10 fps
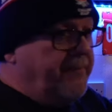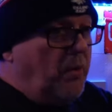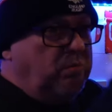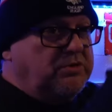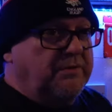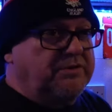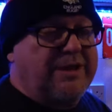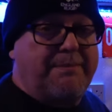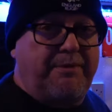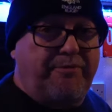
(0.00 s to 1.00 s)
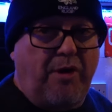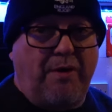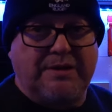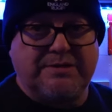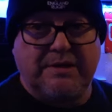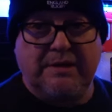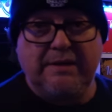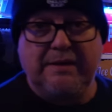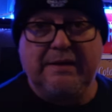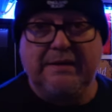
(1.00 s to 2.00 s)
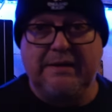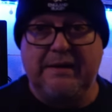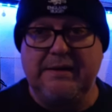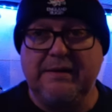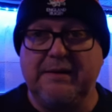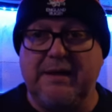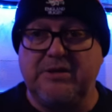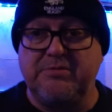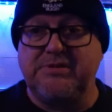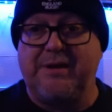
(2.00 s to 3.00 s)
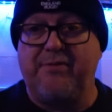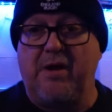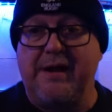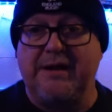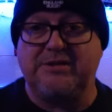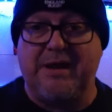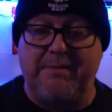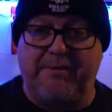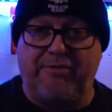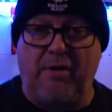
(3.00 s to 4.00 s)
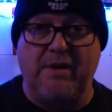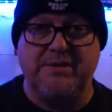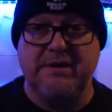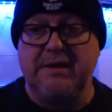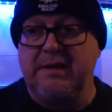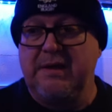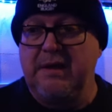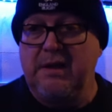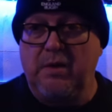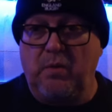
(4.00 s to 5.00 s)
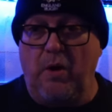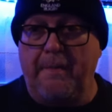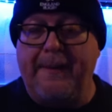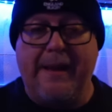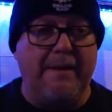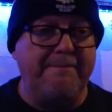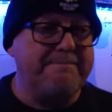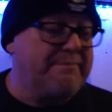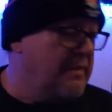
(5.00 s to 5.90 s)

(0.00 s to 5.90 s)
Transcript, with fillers: balls of scampi fries. Yeah, get some stuff like that, scampi fries. What about